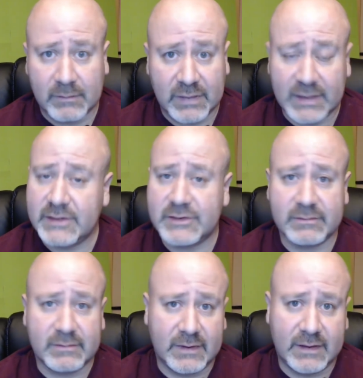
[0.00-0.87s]

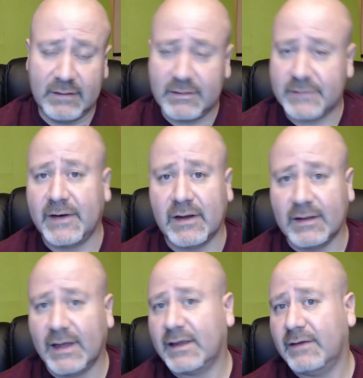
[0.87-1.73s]
Please give this video a
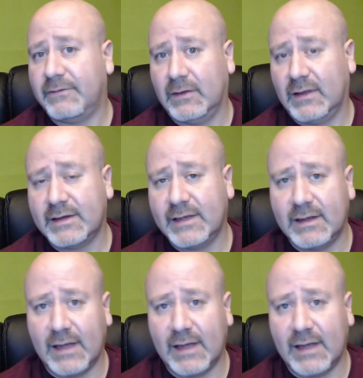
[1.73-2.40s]
like if you liked it,